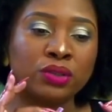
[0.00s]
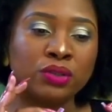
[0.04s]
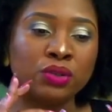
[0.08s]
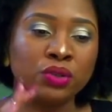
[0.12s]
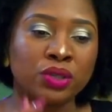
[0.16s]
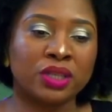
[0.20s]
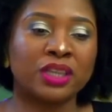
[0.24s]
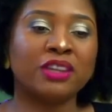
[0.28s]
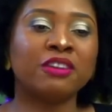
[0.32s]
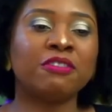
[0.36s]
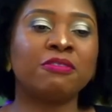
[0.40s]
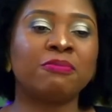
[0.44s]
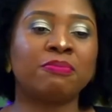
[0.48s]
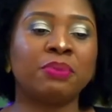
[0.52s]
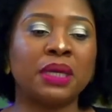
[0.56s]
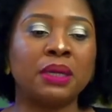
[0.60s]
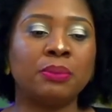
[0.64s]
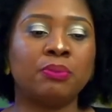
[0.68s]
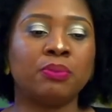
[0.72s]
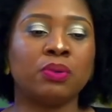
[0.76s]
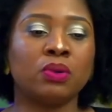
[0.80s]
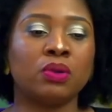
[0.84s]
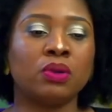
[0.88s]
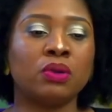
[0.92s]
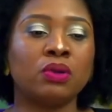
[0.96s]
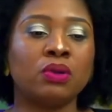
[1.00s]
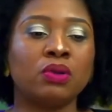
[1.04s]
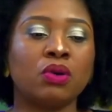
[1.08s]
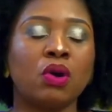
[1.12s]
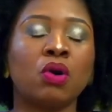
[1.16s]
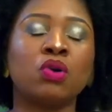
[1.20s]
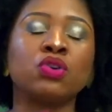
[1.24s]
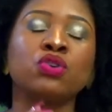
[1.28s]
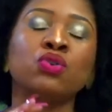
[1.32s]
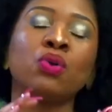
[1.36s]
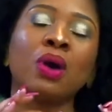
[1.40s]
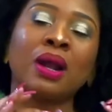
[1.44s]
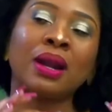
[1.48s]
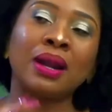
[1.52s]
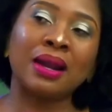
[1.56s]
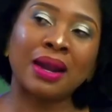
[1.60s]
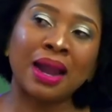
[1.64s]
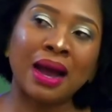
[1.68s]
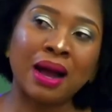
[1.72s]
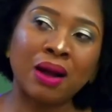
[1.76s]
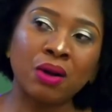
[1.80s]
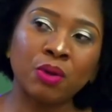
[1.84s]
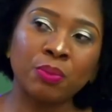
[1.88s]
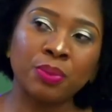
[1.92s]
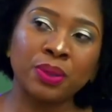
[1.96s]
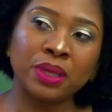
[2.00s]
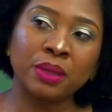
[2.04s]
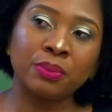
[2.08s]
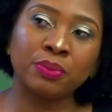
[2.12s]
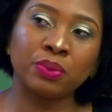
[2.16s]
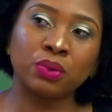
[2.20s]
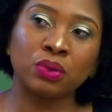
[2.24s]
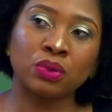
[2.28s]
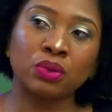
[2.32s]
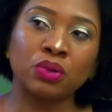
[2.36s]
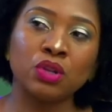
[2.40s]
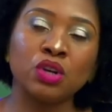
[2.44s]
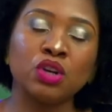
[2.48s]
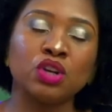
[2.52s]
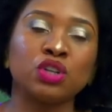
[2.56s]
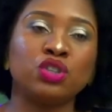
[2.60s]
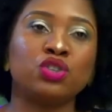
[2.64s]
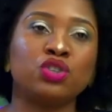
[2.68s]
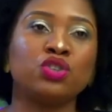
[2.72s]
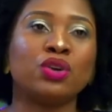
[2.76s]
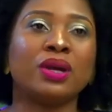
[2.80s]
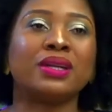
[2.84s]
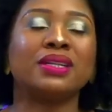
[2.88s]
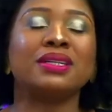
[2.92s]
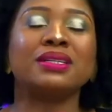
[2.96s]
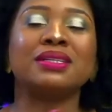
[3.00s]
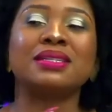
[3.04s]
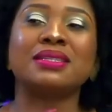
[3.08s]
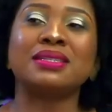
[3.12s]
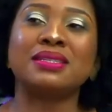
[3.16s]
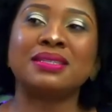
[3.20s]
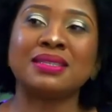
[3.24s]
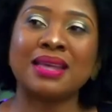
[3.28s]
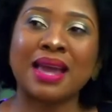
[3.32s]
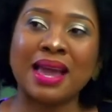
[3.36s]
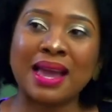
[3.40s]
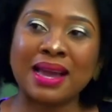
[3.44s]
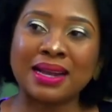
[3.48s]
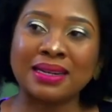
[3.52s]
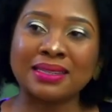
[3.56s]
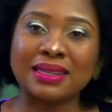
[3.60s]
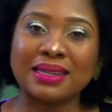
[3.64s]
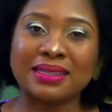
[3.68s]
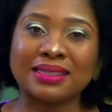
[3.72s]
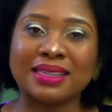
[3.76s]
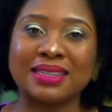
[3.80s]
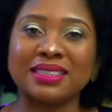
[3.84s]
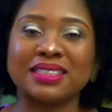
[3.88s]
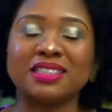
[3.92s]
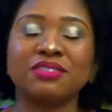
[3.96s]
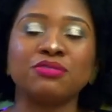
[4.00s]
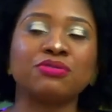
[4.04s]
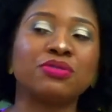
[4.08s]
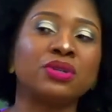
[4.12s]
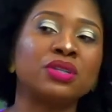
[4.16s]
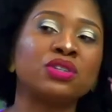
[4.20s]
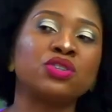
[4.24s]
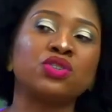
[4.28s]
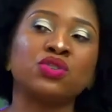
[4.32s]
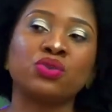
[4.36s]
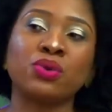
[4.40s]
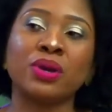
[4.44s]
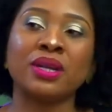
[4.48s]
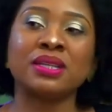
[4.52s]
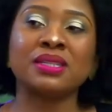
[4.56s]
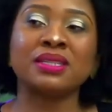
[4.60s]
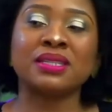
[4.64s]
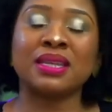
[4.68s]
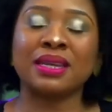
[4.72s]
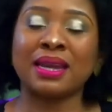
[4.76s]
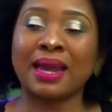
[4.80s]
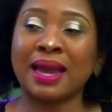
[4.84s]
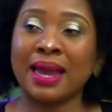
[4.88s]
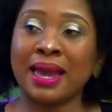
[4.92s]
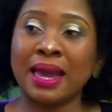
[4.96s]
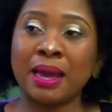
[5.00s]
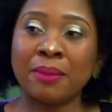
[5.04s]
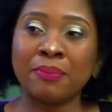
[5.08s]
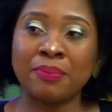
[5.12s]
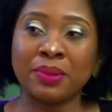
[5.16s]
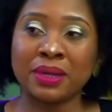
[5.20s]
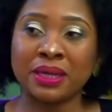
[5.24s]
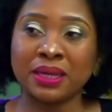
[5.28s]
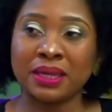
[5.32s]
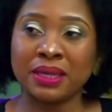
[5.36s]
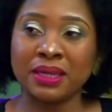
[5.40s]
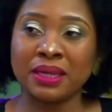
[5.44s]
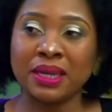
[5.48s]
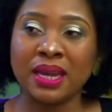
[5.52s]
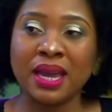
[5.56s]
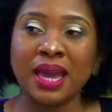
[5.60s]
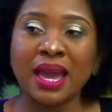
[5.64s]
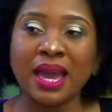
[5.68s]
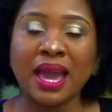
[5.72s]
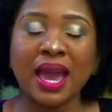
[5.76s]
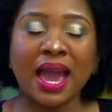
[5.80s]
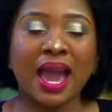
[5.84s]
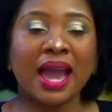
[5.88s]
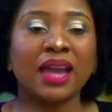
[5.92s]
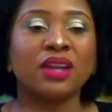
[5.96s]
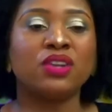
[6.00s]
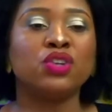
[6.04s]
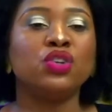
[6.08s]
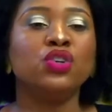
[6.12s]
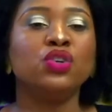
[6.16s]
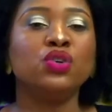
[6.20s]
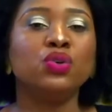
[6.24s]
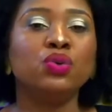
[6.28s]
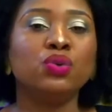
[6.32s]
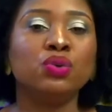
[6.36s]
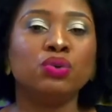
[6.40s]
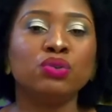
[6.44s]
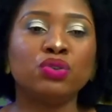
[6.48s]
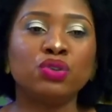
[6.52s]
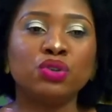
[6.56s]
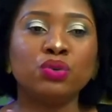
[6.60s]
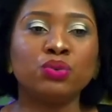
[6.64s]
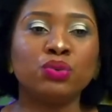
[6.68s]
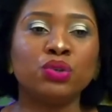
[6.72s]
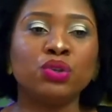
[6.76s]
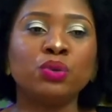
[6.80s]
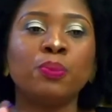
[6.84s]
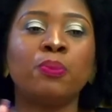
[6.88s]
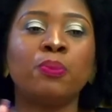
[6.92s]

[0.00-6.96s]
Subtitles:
give people, or you allow people to understand the different trends that are happening, and you